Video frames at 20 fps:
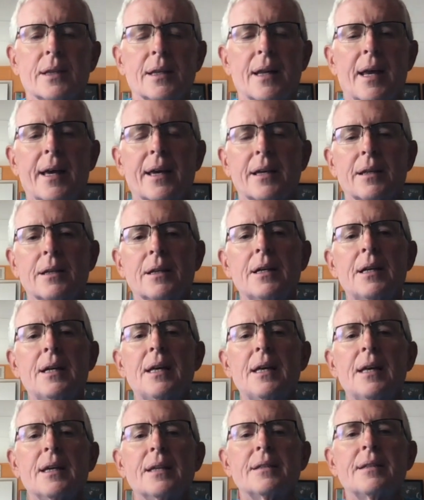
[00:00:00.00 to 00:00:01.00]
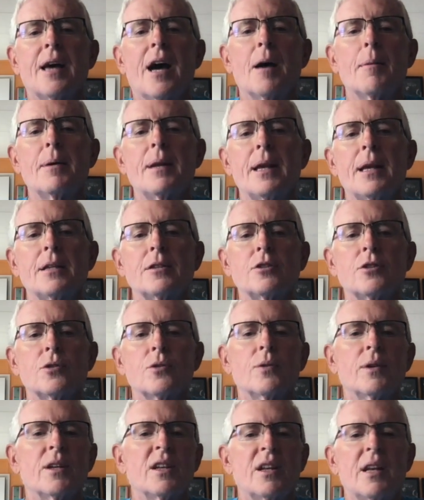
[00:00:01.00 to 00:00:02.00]
And I could dominate
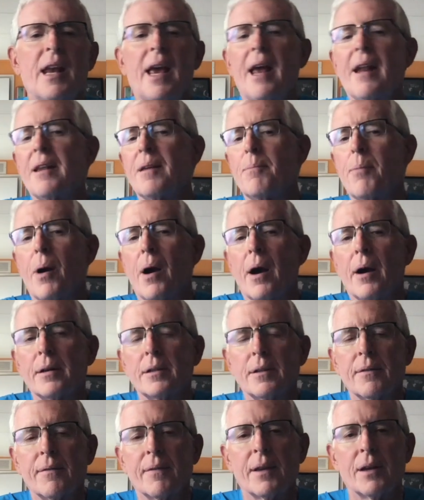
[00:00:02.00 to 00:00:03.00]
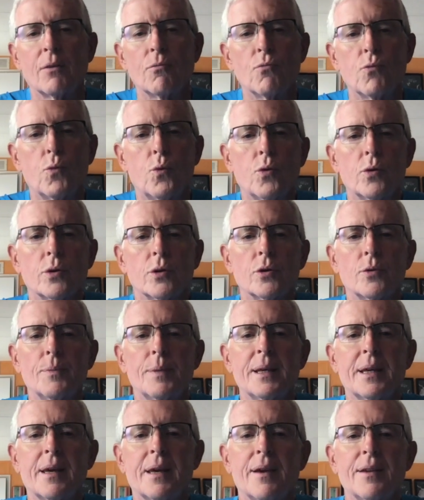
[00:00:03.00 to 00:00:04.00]
you in any part of the world,
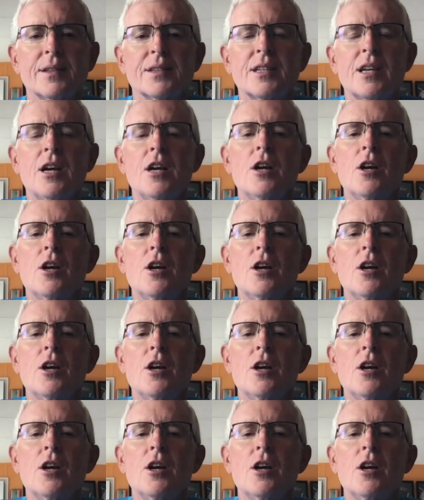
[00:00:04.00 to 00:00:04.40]
because